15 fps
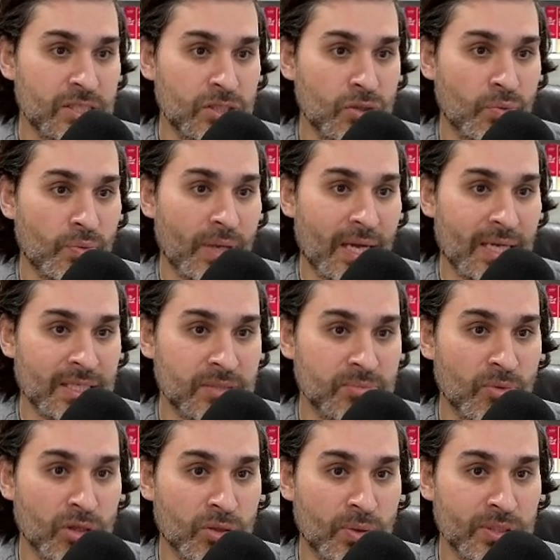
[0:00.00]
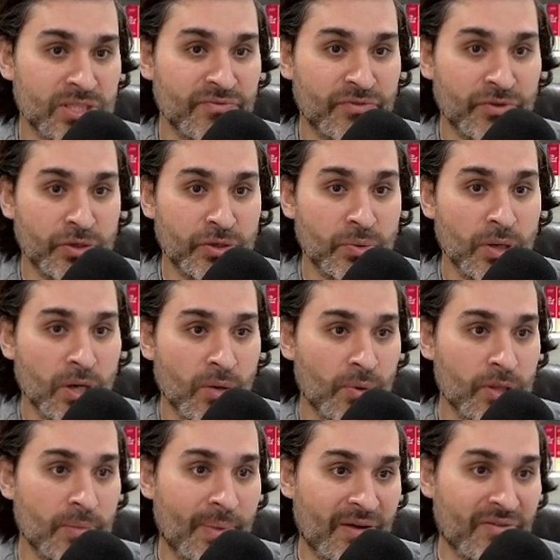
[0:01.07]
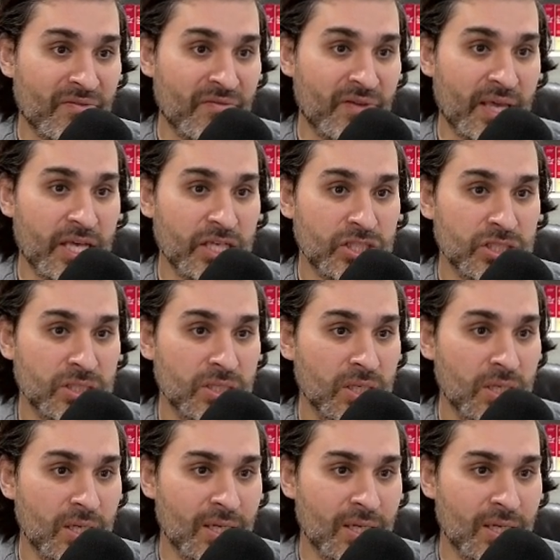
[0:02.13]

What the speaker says: we had a small question for you when you're back from vacation.